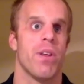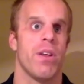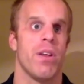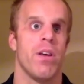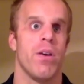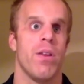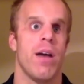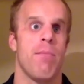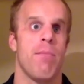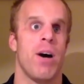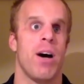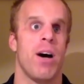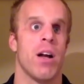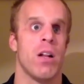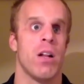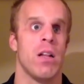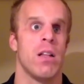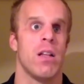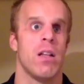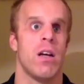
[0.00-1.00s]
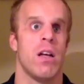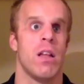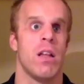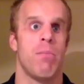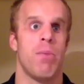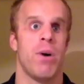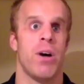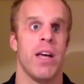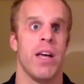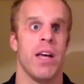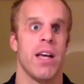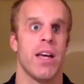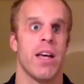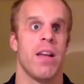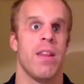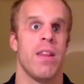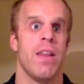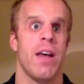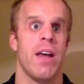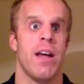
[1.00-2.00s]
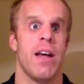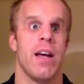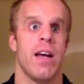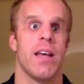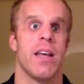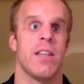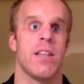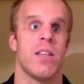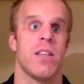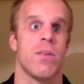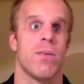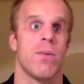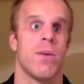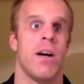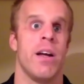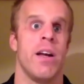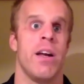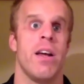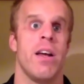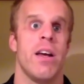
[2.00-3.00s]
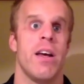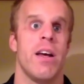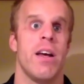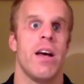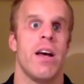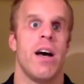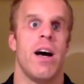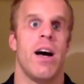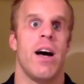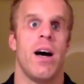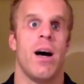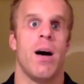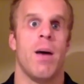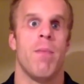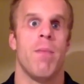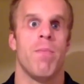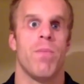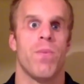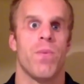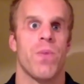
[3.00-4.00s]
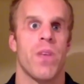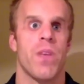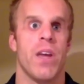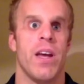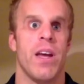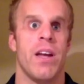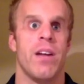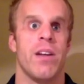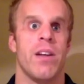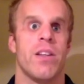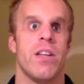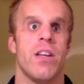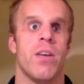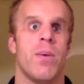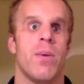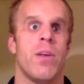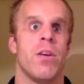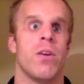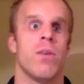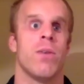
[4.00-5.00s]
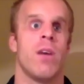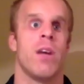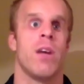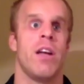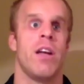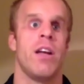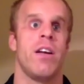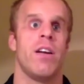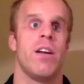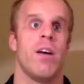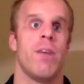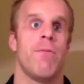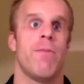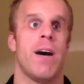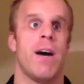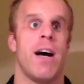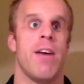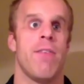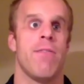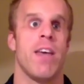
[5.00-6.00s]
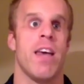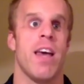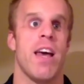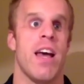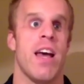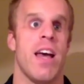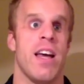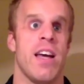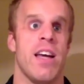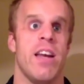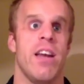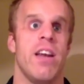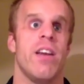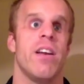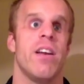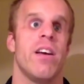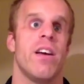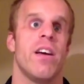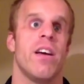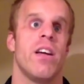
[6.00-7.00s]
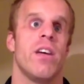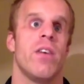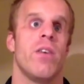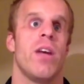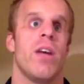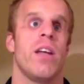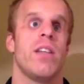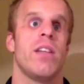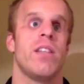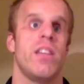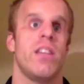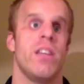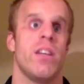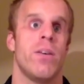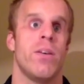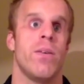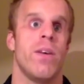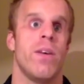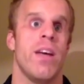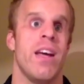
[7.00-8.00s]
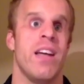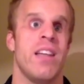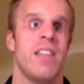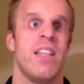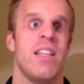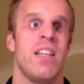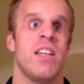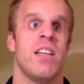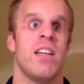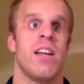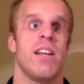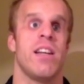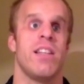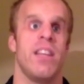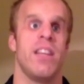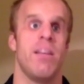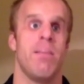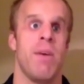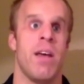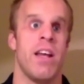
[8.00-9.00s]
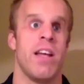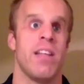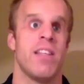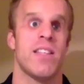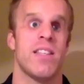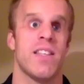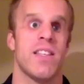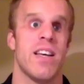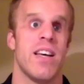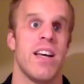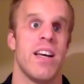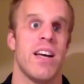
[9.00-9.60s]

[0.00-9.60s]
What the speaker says: know, that bottle on the bike, and get to the run. And you know, when you're running a 5K and, you know, 18 to 19 minutes,